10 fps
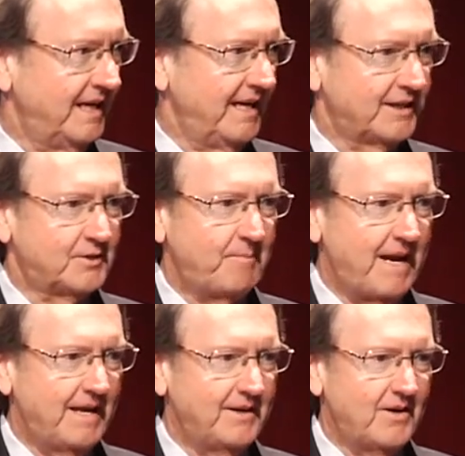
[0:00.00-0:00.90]

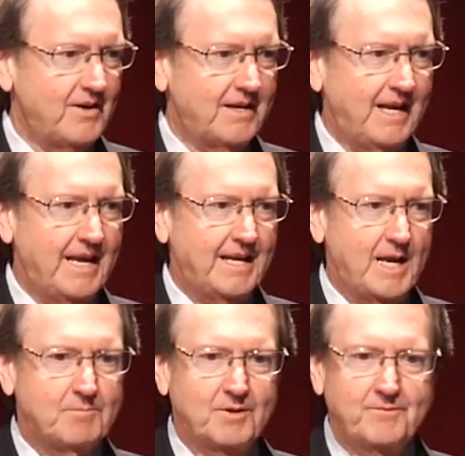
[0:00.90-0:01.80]
expand on and
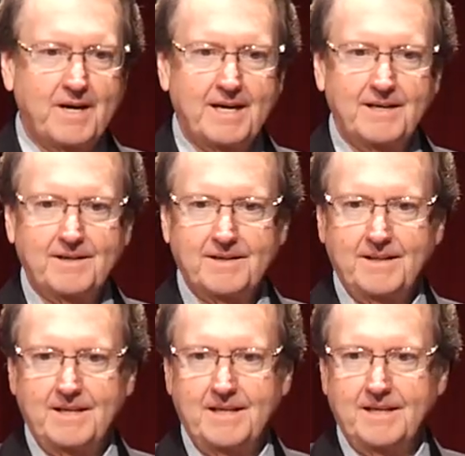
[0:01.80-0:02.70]
amplify on
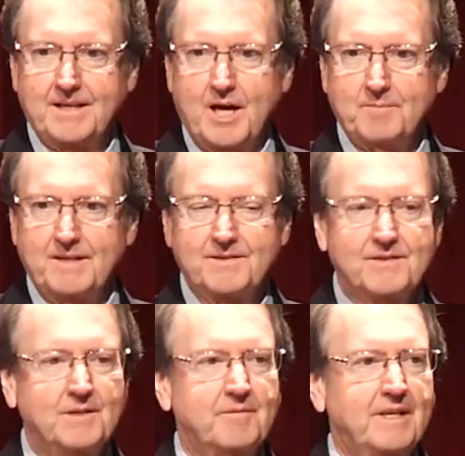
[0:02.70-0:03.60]
the comments
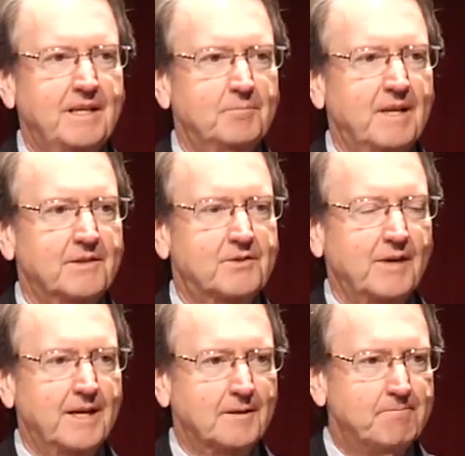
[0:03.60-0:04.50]
of the administrator.